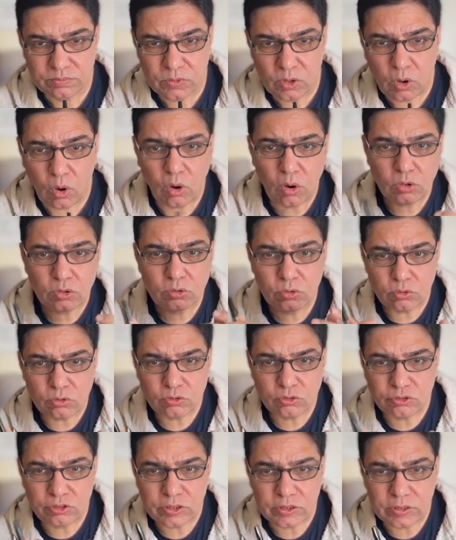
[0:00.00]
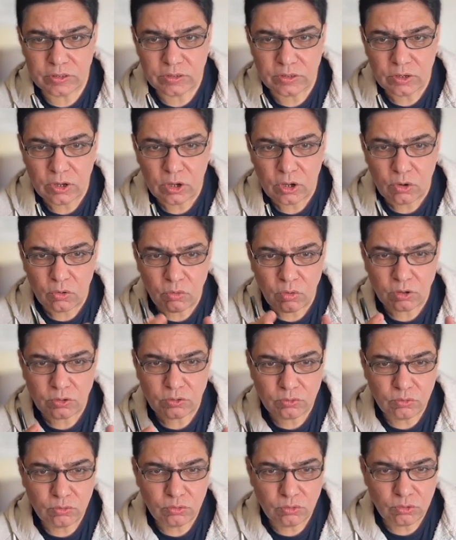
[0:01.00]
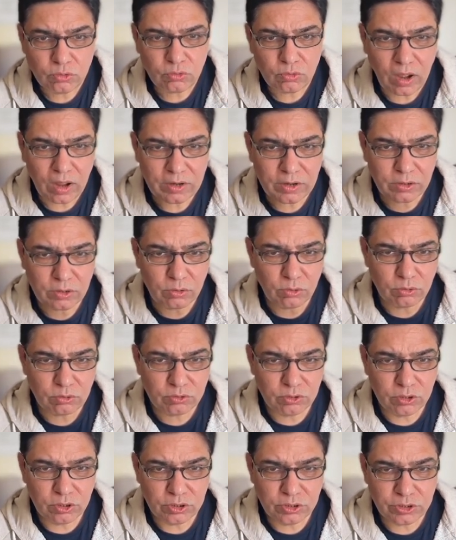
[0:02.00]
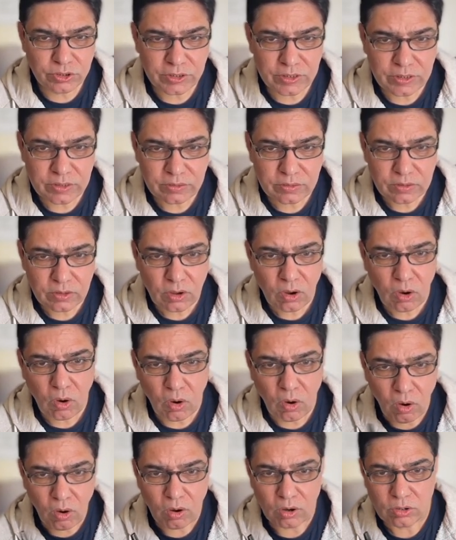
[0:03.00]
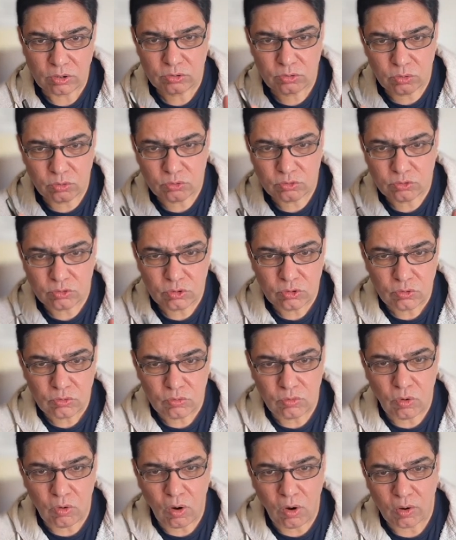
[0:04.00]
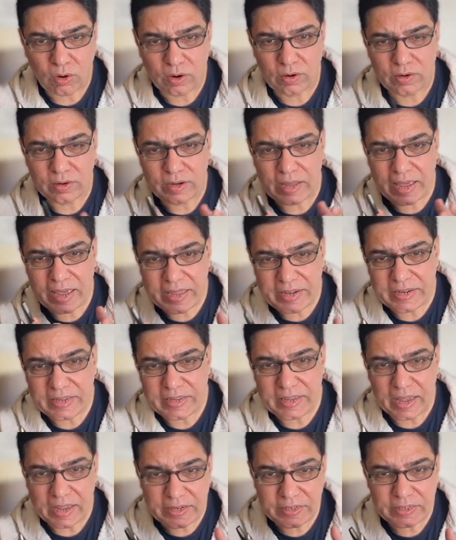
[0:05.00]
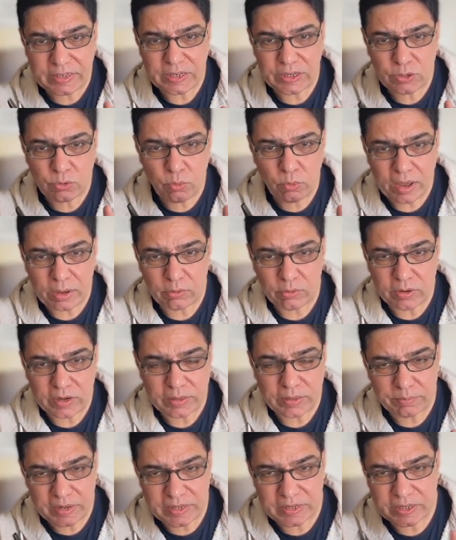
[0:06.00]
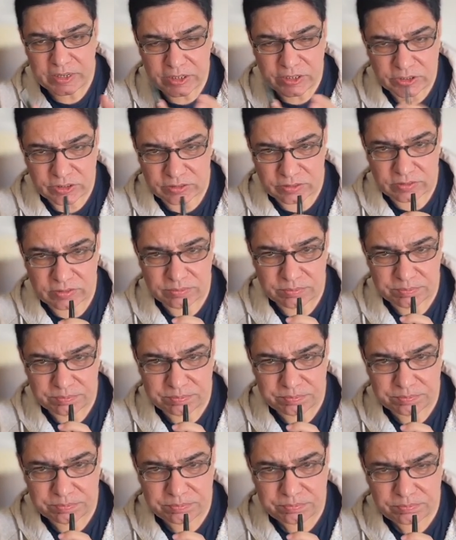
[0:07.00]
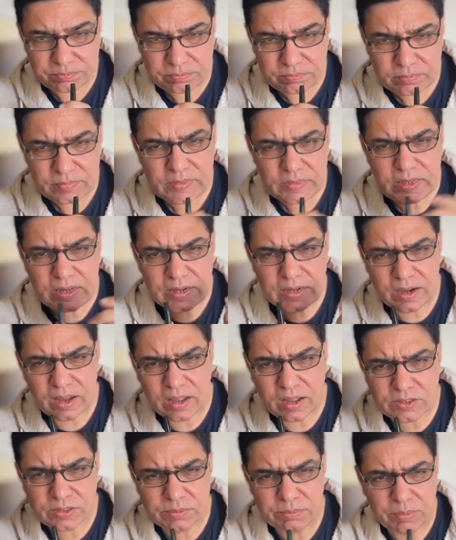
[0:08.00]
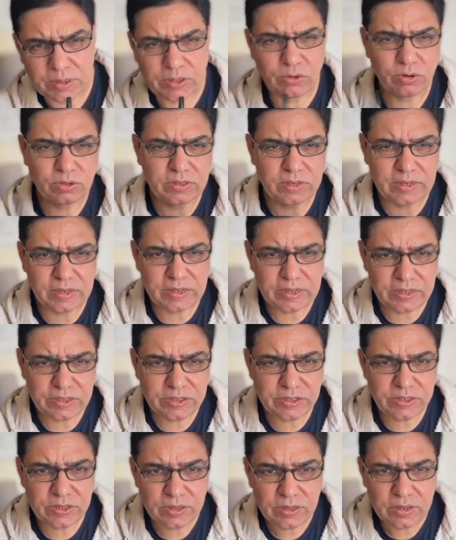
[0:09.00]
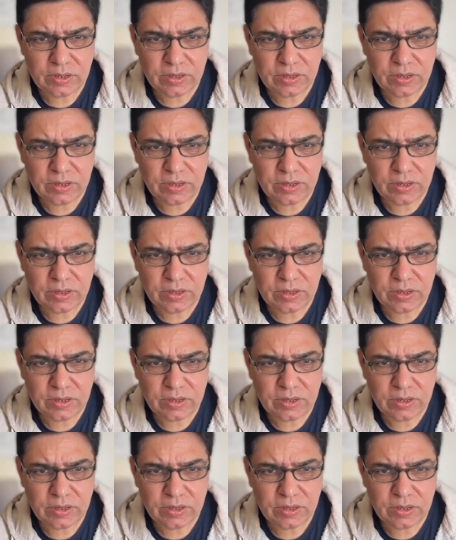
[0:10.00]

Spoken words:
or those children who are soon to undergo surgery, or those who are on any anticoagulant medications. Last but not the least,